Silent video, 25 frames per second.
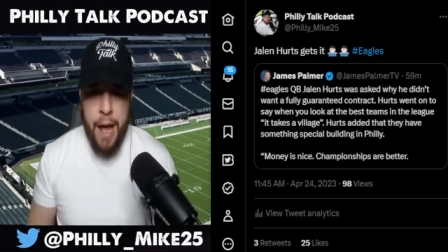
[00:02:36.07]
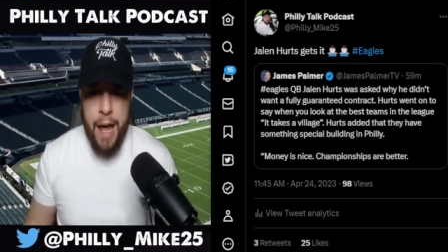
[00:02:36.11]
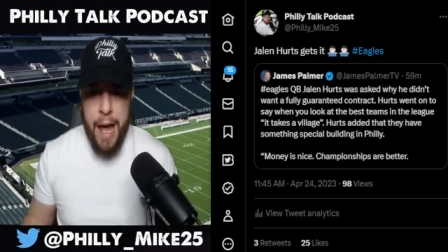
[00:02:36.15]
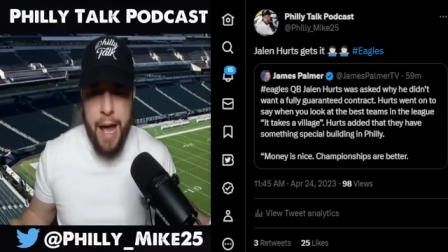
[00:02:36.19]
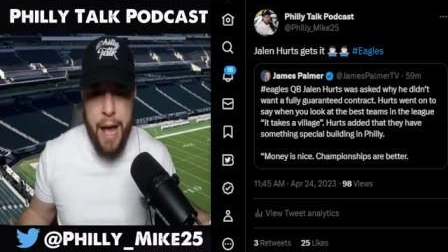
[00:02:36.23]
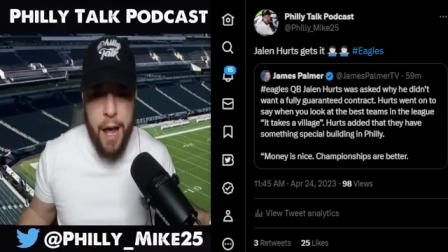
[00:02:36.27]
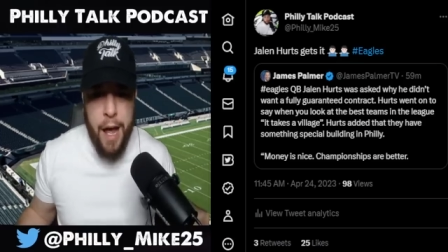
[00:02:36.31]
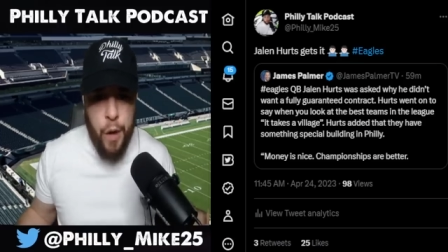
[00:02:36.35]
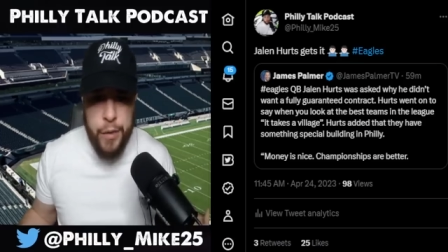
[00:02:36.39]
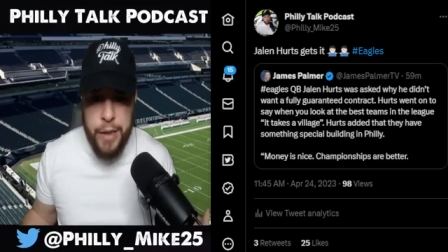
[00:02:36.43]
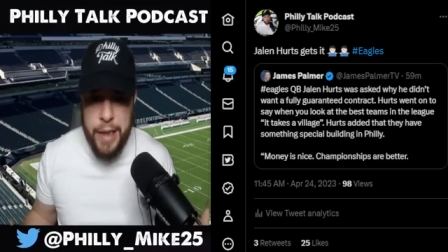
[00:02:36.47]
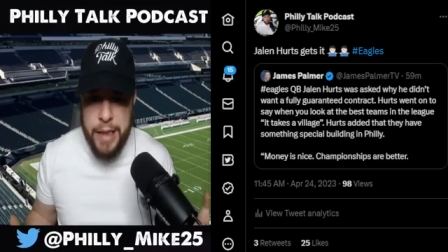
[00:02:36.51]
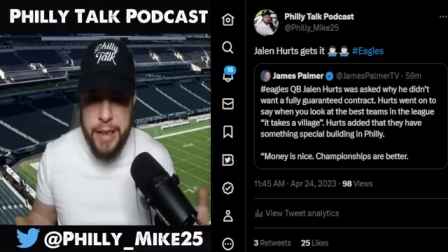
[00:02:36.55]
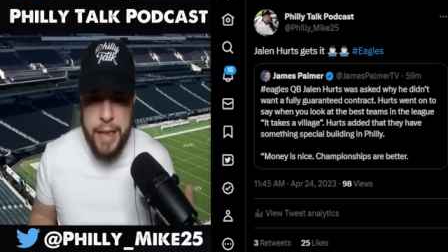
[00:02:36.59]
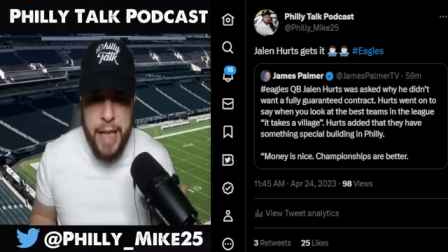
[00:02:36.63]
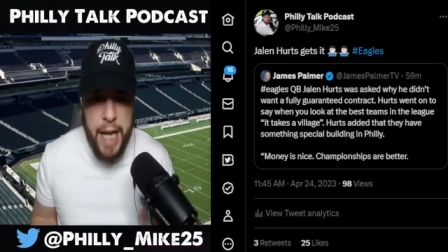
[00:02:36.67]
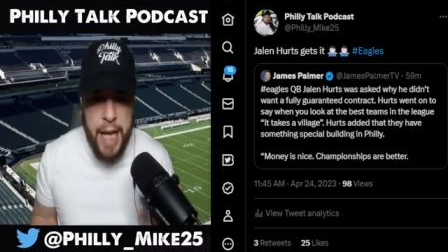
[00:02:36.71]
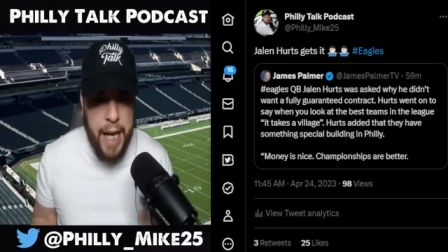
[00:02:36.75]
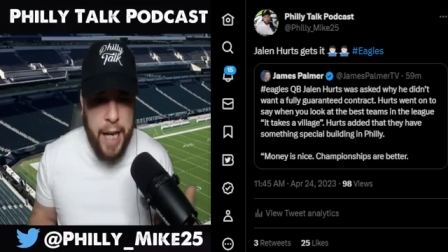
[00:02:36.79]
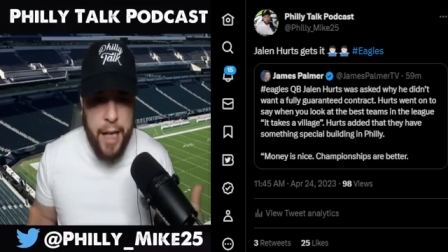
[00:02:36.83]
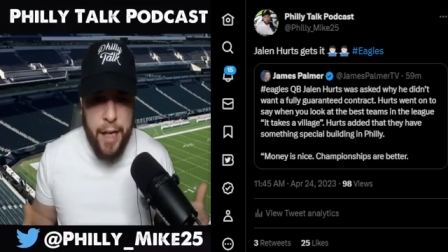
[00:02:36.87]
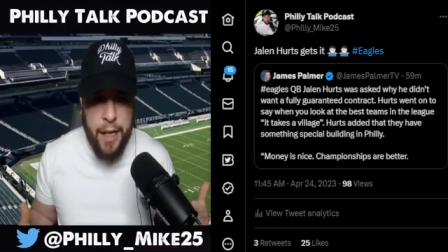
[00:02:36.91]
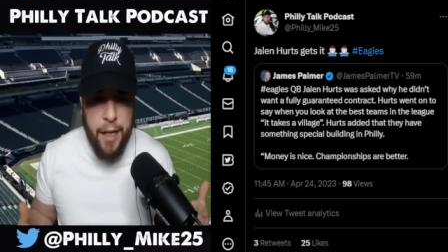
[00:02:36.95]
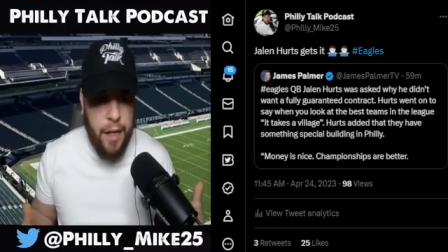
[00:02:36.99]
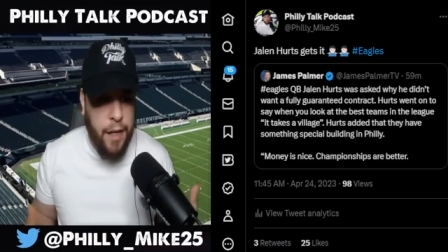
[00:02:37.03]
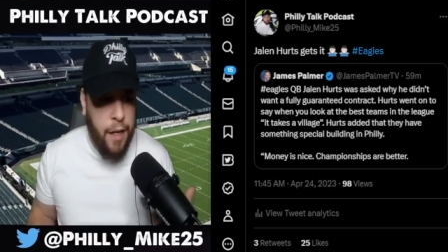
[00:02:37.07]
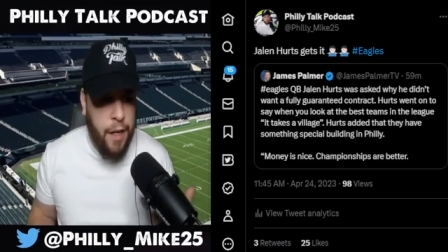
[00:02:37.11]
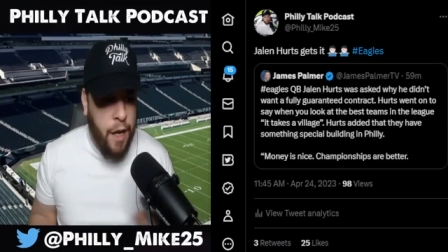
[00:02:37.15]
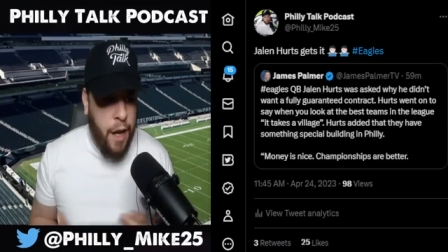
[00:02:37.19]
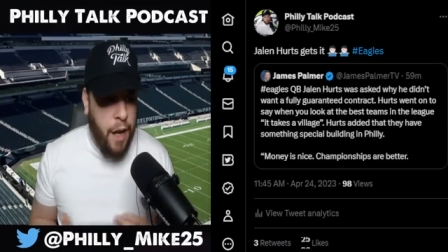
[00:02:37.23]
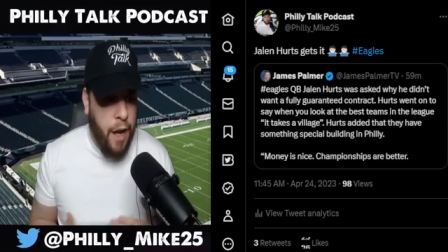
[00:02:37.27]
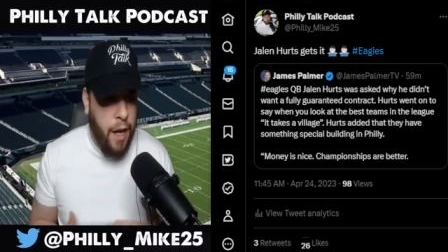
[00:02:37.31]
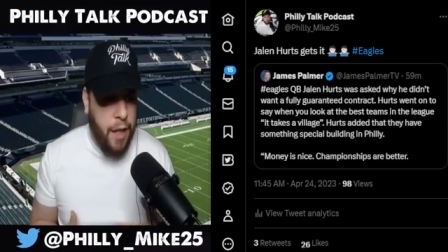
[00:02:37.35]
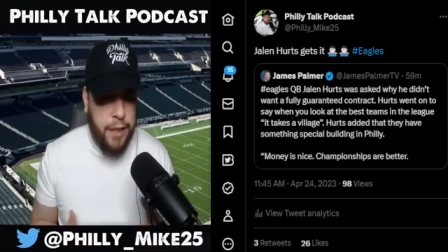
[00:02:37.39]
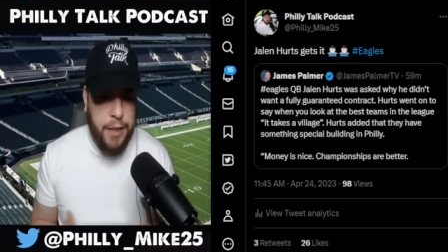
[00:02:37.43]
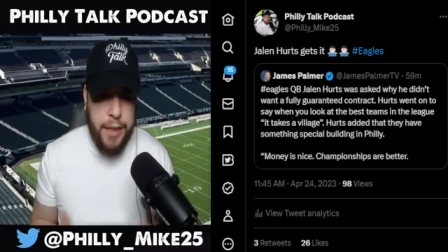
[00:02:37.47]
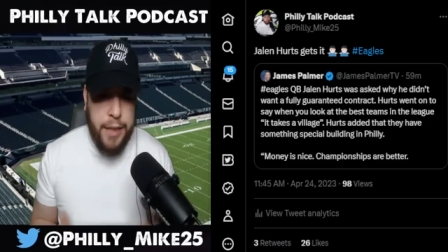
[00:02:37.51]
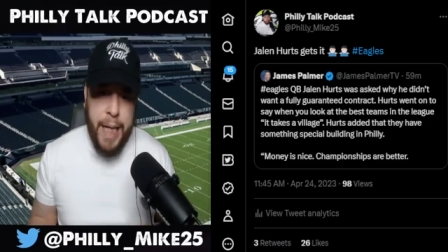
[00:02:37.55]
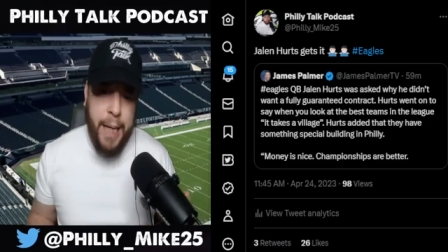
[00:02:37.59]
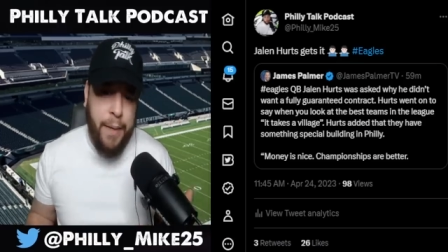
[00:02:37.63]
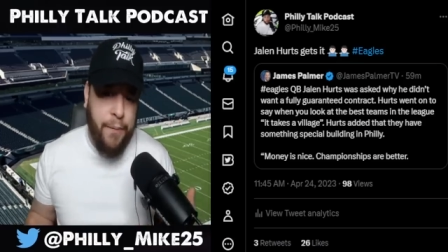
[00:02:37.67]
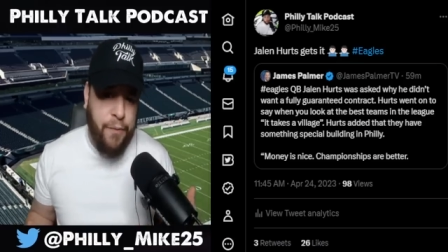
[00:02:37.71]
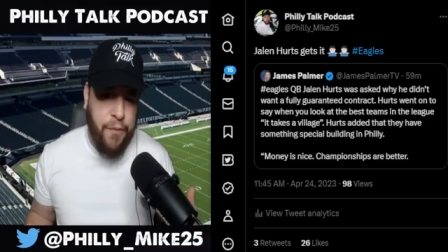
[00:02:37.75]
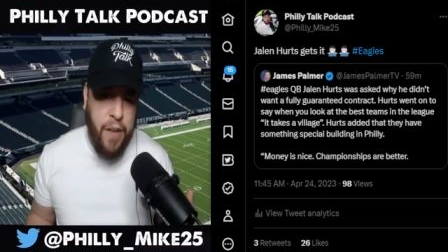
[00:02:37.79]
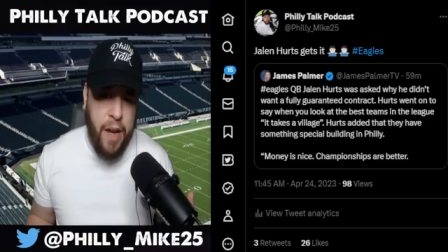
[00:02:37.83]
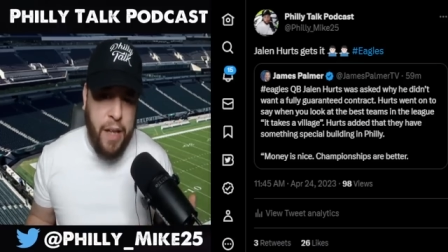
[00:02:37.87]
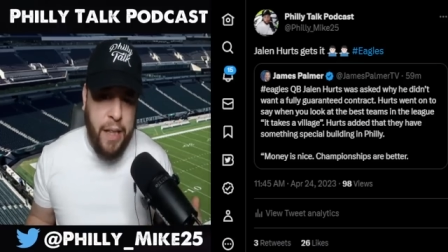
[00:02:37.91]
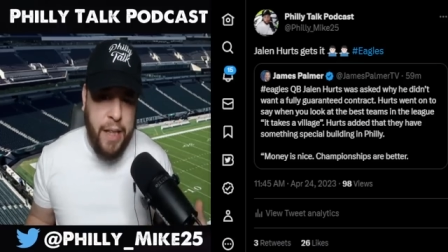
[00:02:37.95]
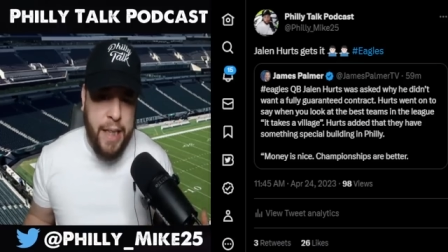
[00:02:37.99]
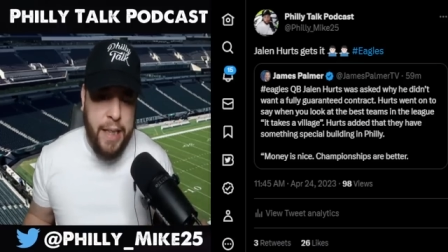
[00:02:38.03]
How is he taking a
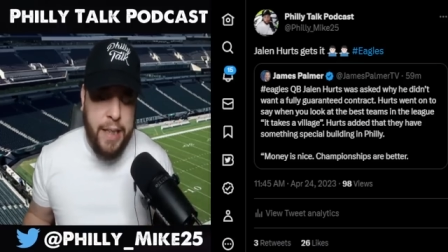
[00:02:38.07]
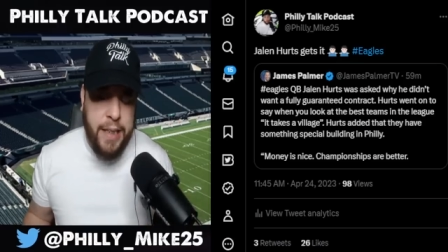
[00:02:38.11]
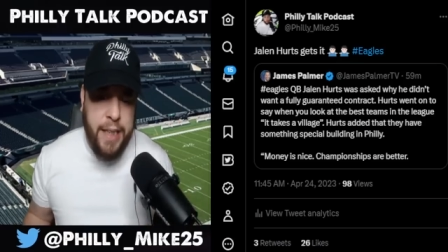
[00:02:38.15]
team-friendly